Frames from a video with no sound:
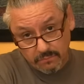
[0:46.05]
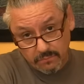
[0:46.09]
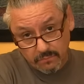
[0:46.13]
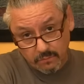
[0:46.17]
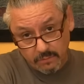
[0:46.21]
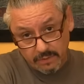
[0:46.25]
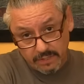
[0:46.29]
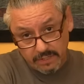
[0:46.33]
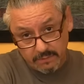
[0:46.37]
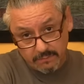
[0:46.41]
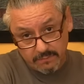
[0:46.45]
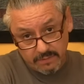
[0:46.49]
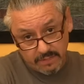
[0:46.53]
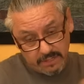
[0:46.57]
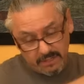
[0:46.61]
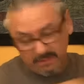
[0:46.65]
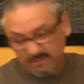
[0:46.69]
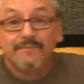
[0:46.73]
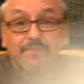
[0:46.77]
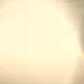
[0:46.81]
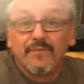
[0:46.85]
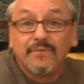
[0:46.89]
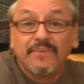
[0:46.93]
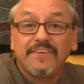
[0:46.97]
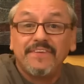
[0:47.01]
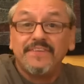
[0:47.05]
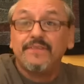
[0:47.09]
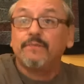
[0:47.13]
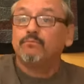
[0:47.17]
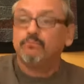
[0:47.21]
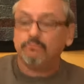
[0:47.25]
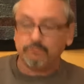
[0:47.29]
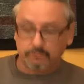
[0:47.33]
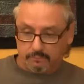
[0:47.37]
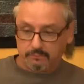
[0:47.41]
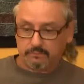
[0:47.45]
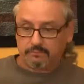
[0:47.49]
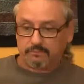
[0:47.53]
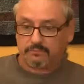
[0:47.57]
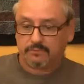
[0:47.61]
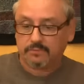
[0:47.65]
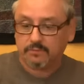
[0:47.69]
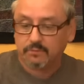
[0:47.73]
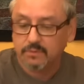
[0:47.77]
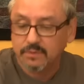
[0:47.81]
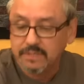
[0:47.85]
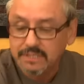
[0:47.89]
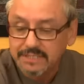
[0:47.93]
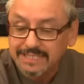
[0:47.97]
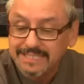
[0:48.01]
Wait a minute.
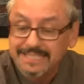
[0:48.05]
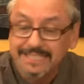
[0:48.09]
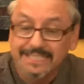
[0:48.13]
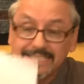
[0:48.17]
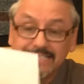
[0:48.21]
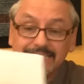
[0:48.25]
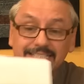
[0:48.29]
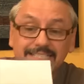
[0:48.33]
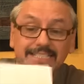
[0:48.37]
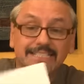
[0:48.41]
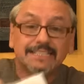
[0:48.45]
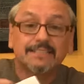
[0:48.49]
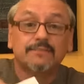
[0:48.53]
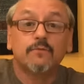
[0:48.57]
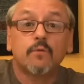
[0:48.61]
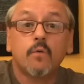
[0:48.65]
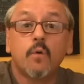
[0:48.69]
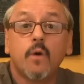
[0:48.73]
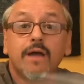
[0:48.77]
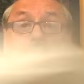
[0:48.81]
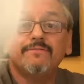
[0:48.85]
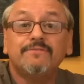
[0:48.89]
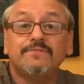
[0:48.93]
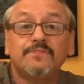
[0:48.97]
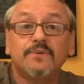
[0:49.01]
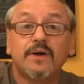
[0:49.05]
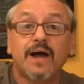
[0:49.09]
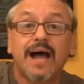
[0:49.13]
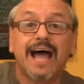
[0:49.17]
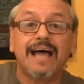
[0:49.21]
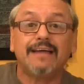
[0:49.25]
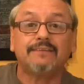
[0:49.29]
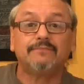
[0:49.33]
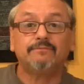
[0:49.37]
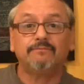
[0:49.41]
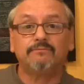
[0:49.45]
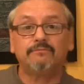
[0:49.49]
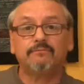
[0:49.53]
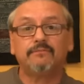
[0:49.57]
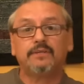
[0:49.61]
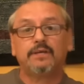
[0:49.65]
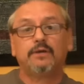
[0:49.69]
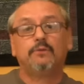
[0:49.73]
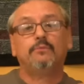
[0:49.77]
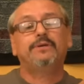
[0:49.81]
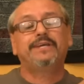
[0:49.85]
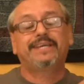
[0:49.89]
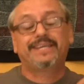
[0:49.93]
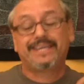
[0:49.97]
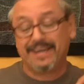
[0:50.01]
What the heck? What? There
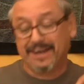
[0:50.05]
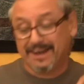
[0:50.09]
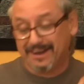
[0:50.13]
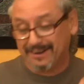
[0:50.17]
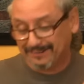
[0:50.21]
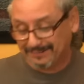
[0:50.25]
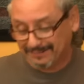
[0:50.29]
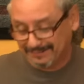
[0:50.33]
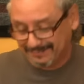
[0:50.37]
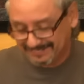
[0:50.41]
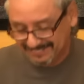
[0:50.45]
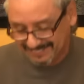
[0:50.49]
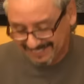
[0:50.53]
we go.